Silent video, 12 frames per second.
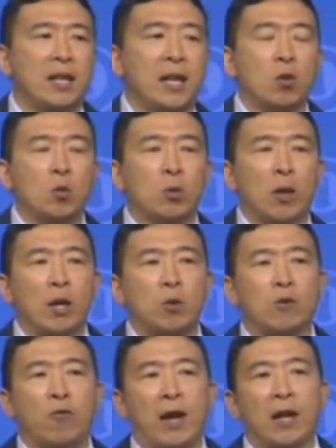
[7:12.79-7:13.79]
and it was what he
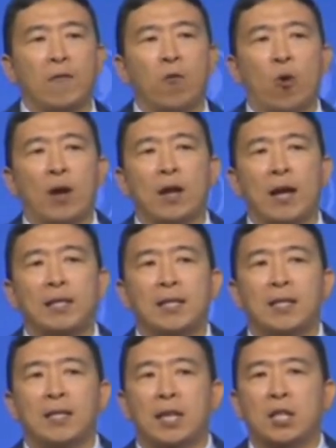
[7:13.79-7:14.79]
was fighting for in
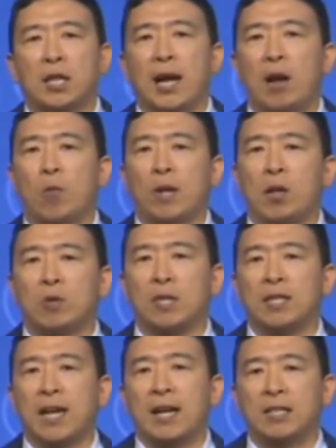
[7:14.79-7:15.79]
1968 when he was
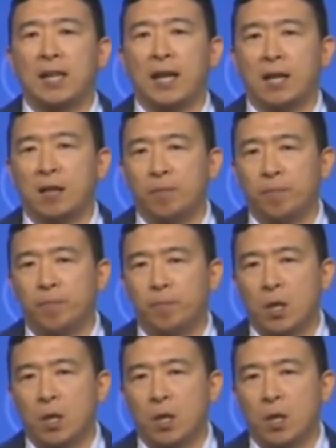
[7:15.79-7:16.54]
assassinated.